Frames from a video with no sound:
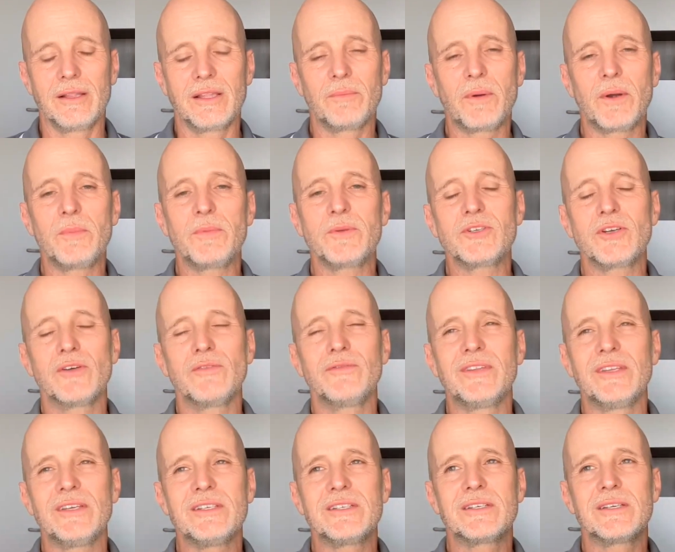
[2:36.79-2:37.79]
The purpose of
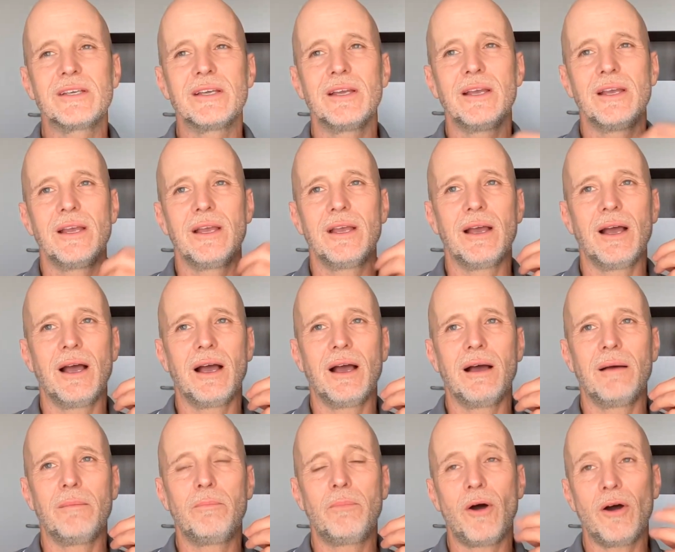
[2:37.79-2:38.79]
this
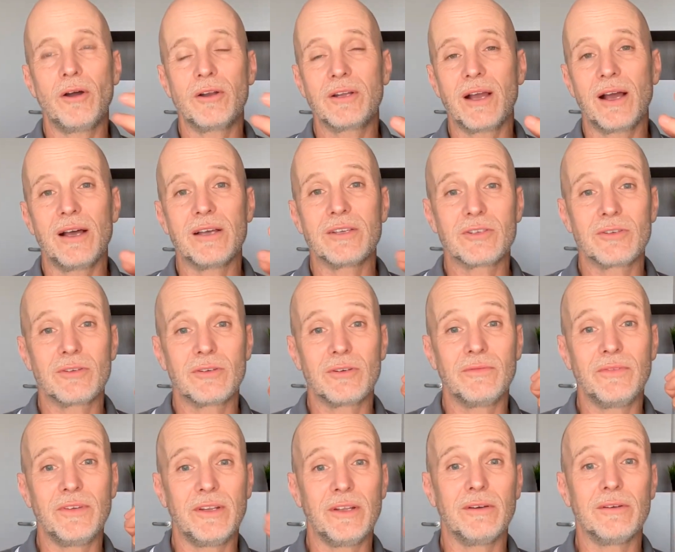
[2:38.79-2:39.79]
podcast
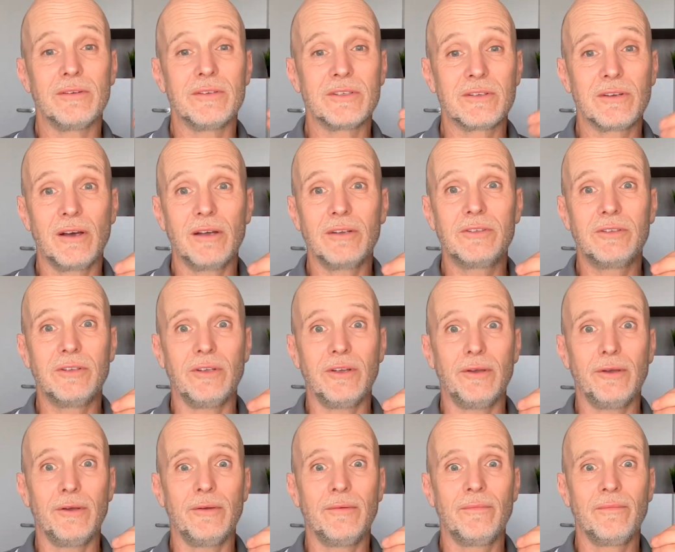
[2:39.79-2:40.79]
or video is not
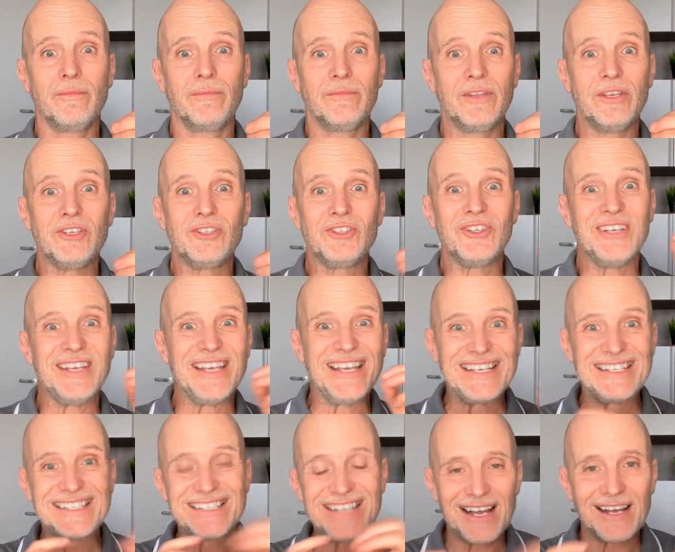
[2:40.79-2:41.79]
to teach you
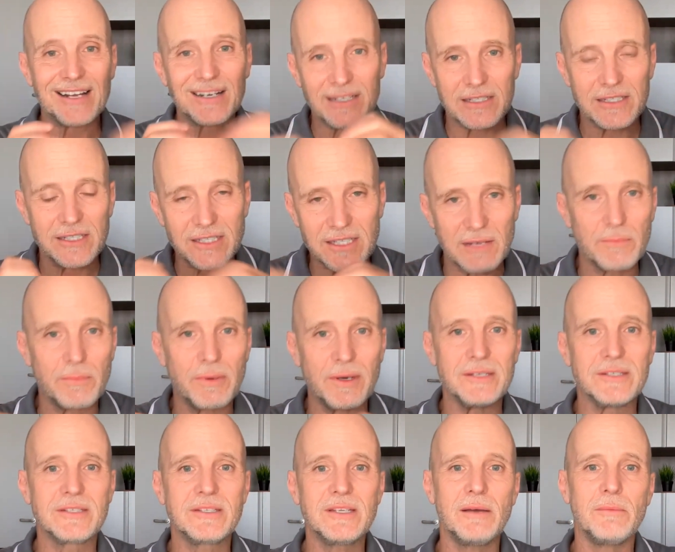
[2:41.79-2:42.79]
exactly step
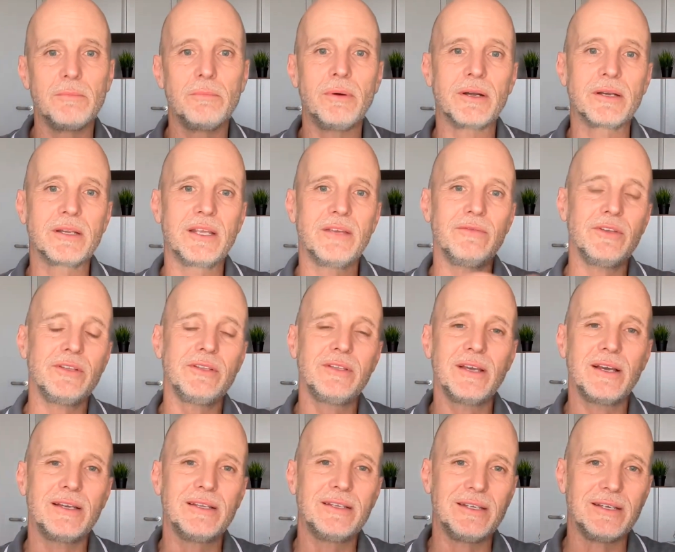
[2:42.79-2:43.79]
by step, but give you
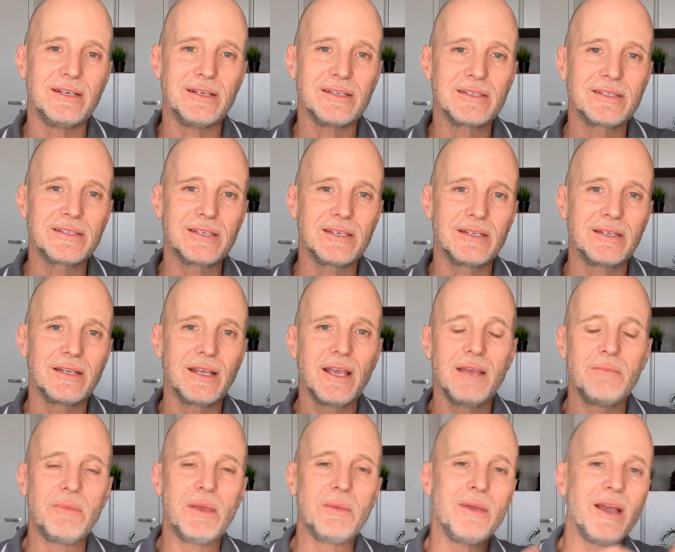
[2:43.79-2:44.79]
the ideas and
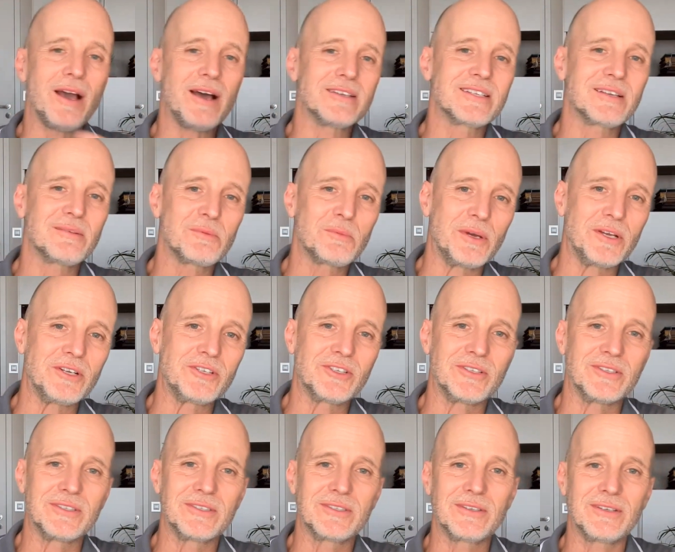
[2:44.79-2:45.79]
maybe ask some
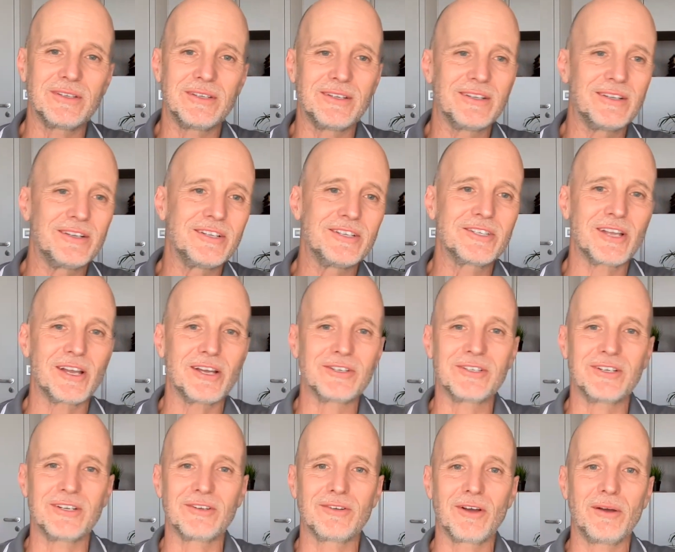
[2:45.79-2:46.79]
questions in the
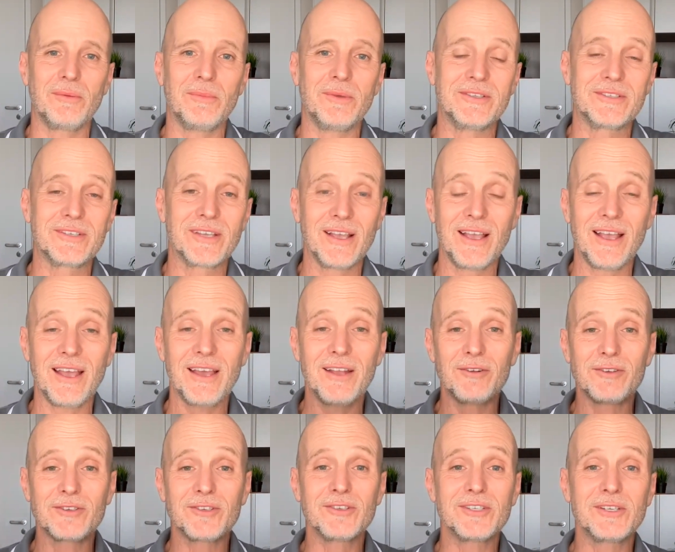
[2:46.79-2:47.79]
discussion and comments,
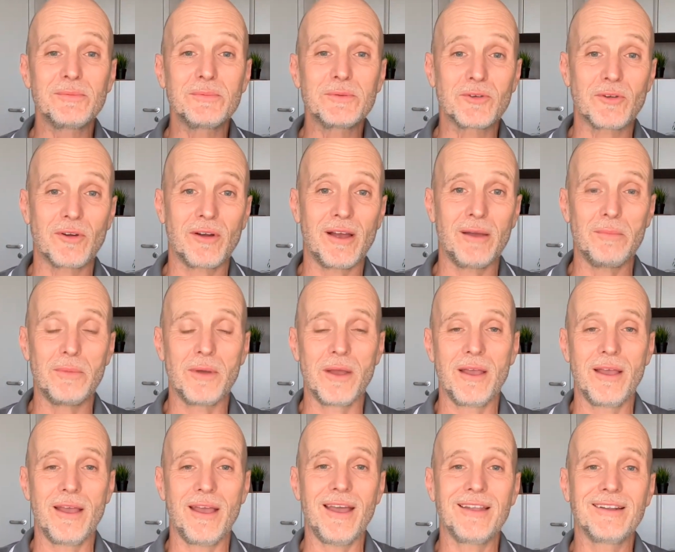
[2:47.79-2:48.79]
and also subscribe
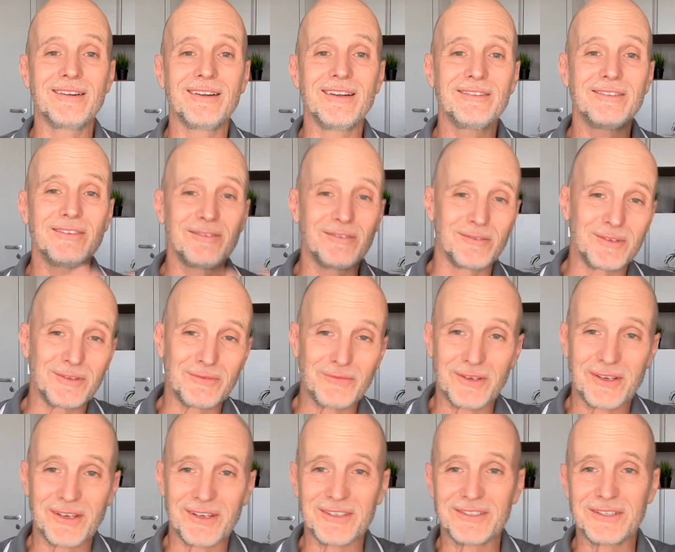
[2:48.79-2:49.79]
and click the
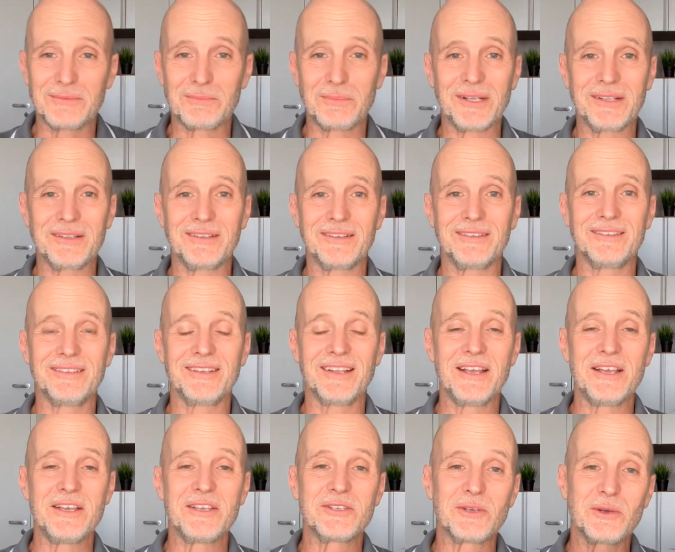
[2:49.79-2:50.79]
notification button
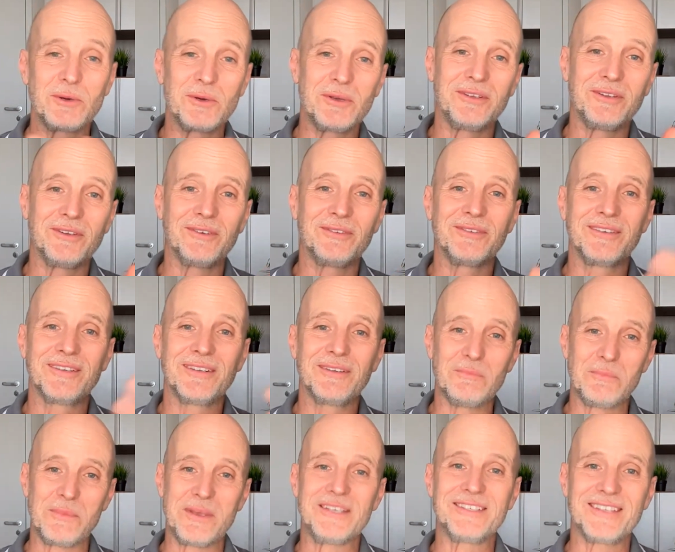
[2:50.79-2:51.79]
so you don't
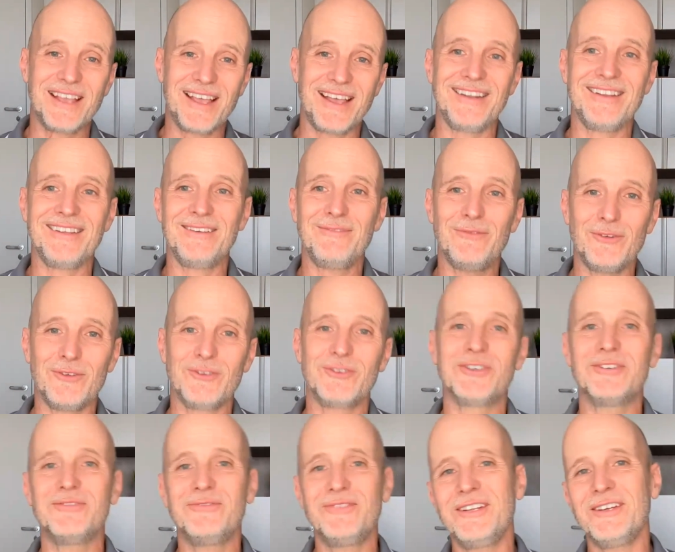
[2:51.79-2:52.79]
miss any
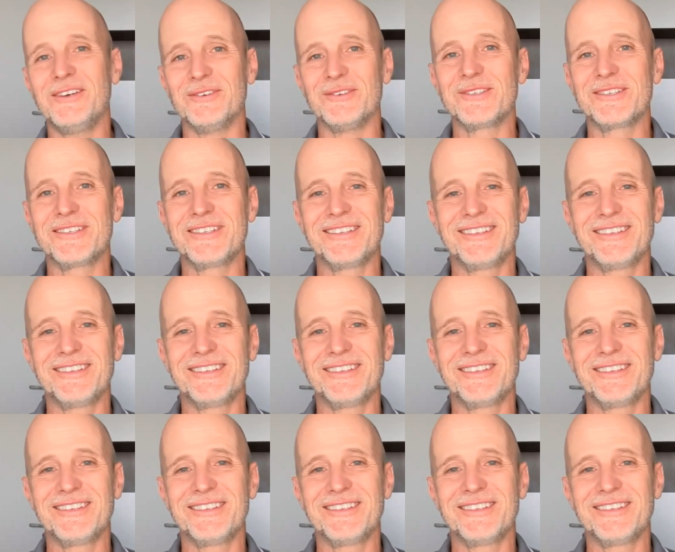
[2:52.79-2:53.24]
future videos.